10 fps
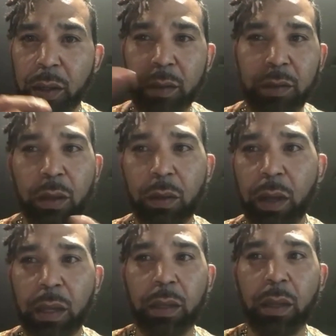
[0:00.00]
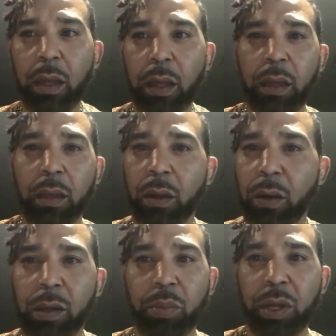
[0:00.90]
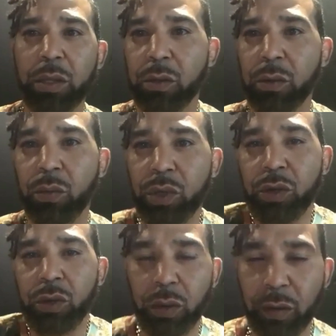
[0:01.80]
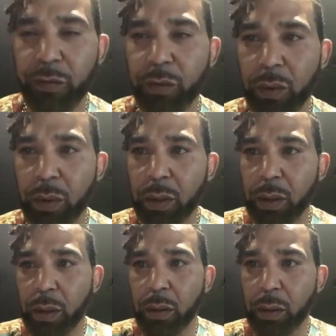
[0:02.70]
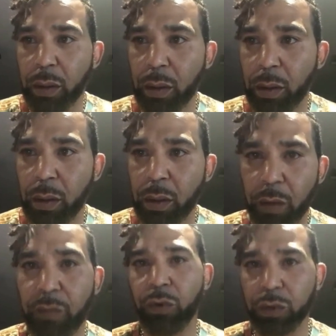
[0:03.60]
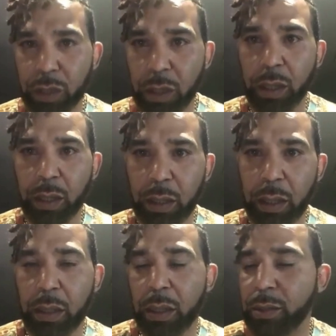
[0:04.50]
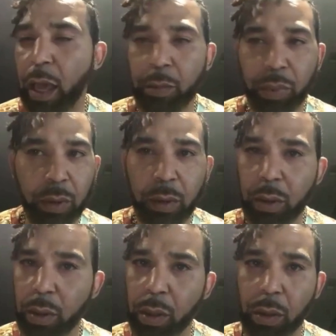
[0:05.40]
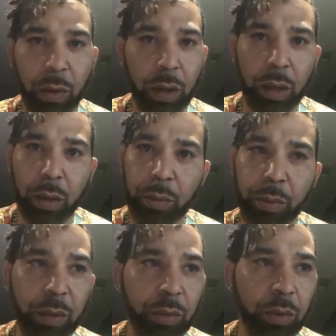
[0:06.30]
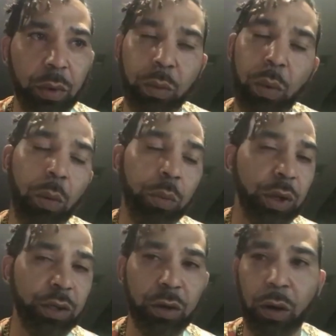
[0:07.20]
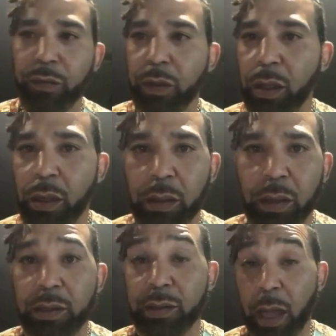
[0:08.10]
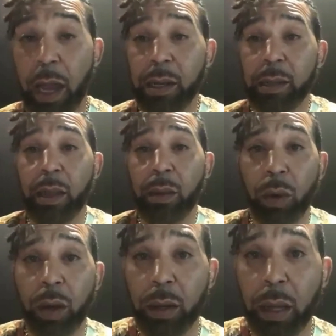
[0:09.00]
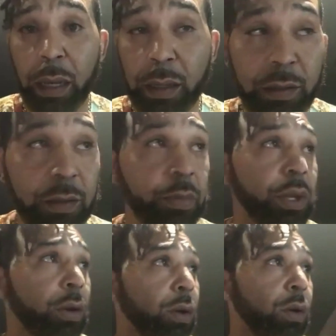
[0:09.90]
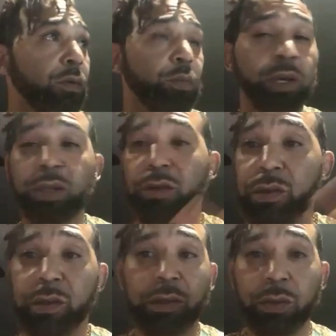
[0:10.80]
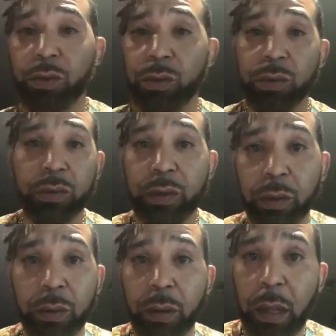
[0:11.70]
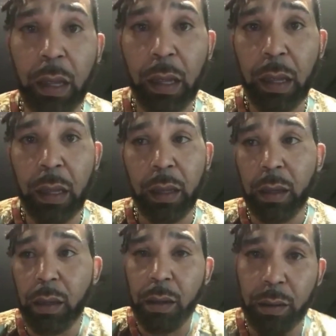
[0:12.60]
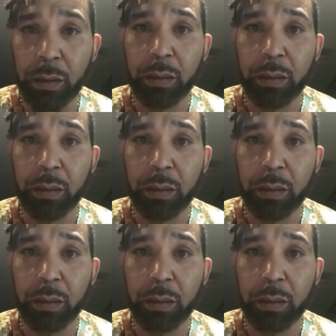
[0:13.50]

So you know, it depends on what you're looking for. You know, unfortunately, it does happen. You know, where people won't budge off the design that they want, and it's been all over Pinterest and Google. So, you know.